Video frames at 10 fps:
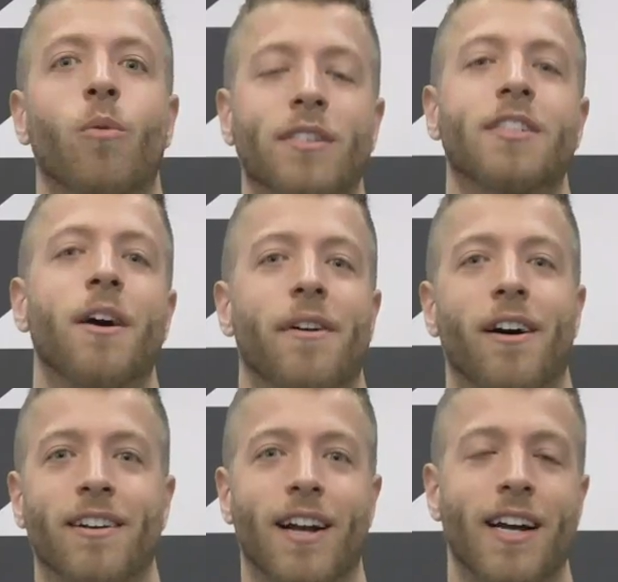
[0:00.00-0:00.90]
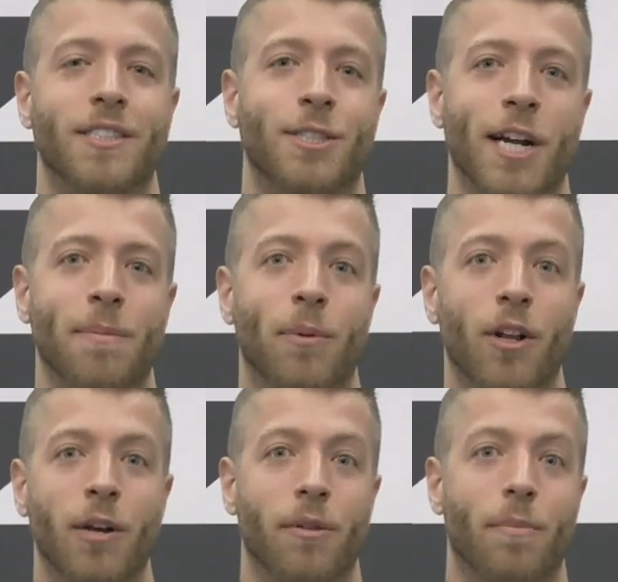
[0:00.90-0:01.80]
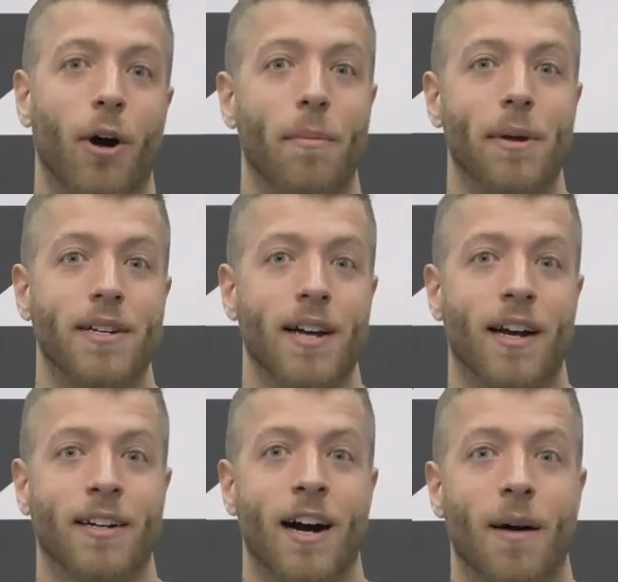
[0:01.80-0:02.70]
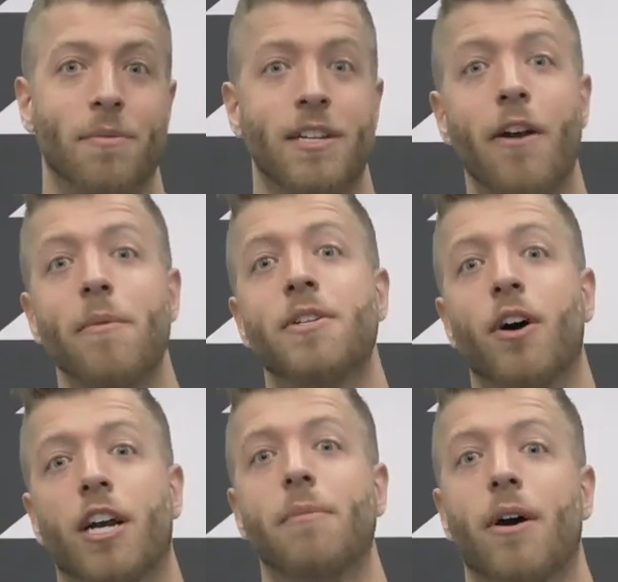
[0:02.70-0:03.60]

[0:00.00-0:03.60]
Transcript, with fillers: What's going on guys? Jake Boley with barbend.com. Today we're gonna be talking